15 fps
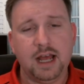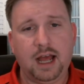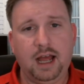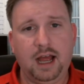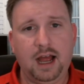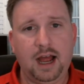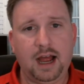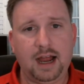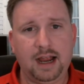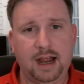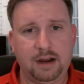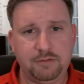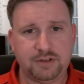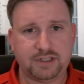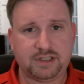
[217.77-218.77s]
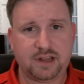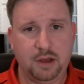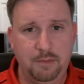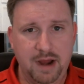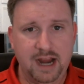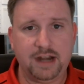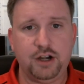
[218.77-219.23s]
I was
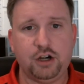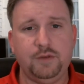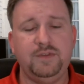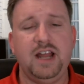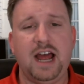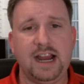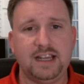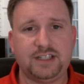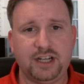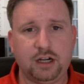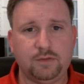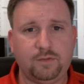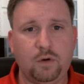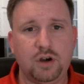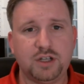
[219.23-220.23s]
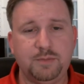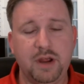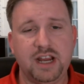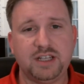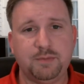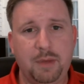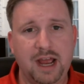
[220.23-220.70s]
commander of Dyess Air Force Base.